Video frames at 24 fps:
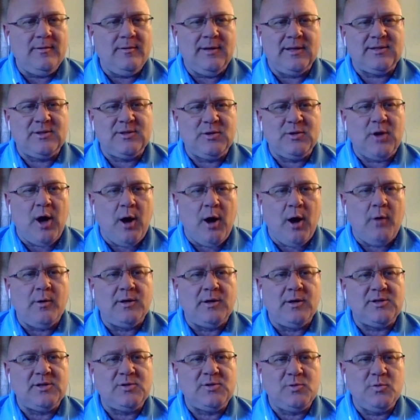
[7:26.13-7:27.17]
That's
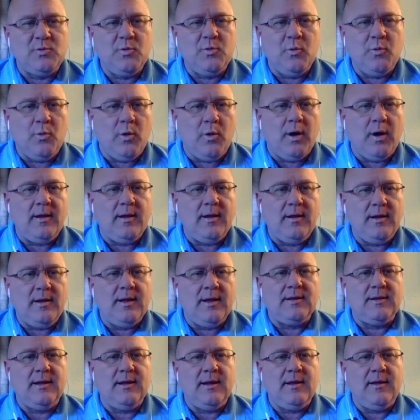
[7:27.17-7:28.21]
always what it
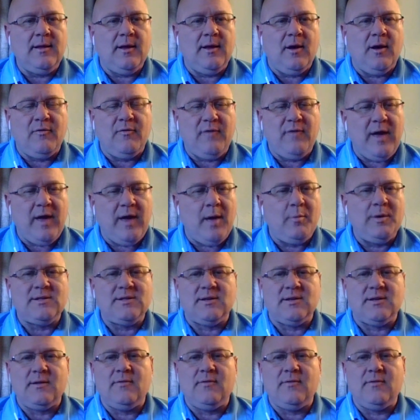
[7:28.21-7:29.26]
you know,
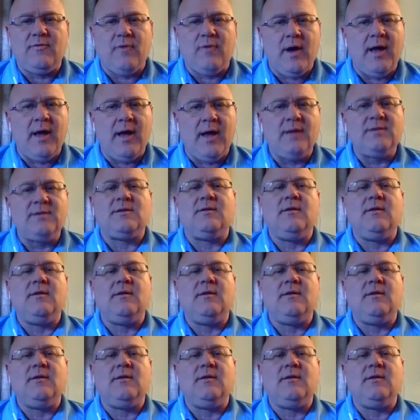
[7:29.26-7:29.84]
families and friends and